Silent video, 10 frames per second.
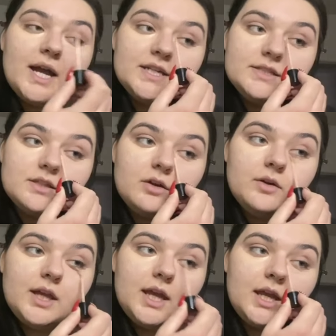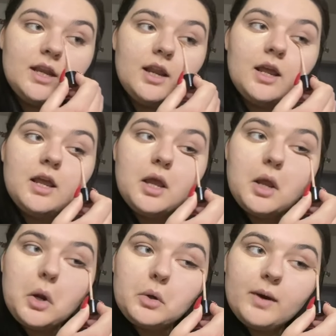just go in
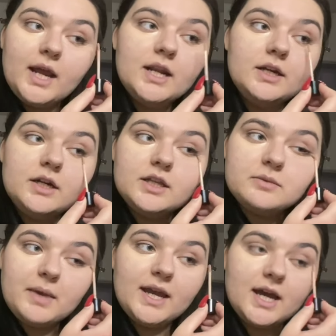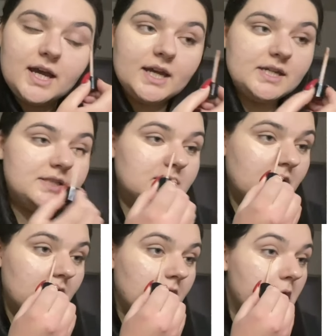right underneath my eyes,
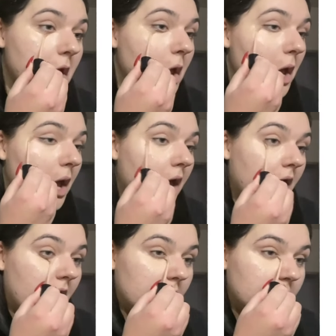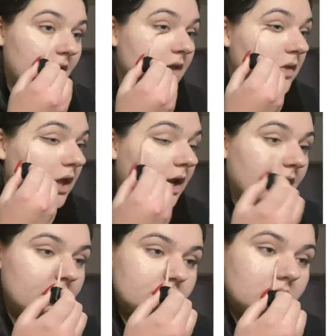and then I
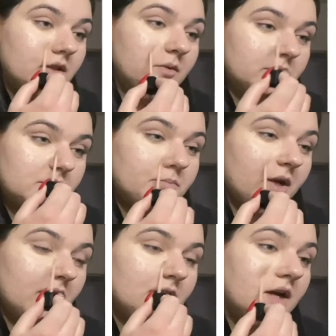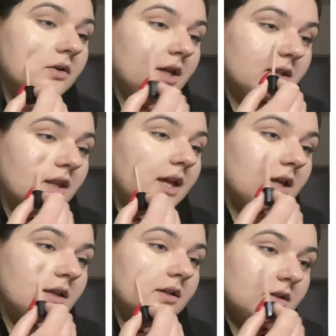usually will just bring it down in
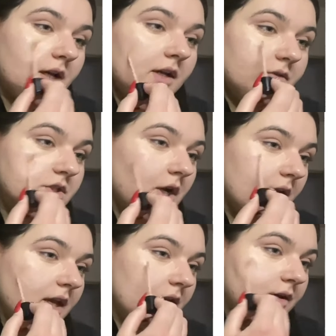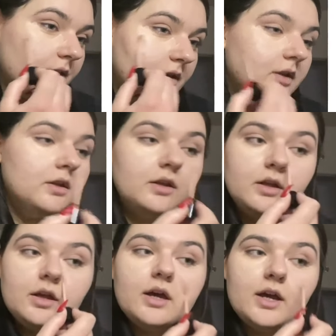like kind of a triangle,
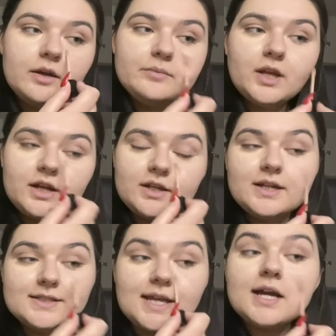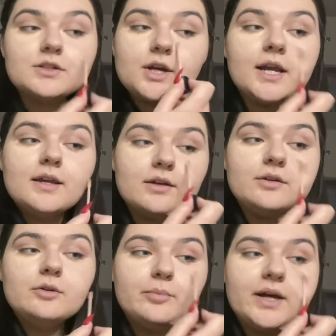not an exact
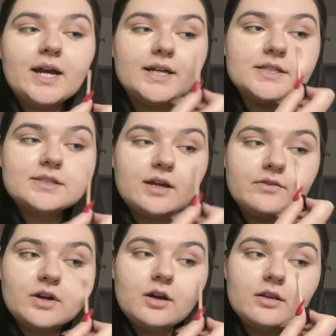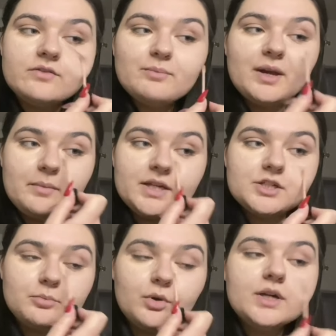triangle, but I just cover all of my major
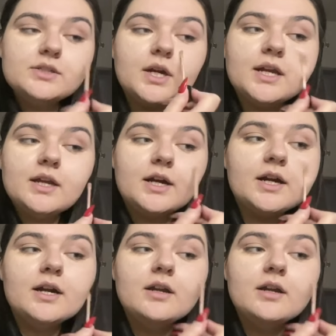pores right here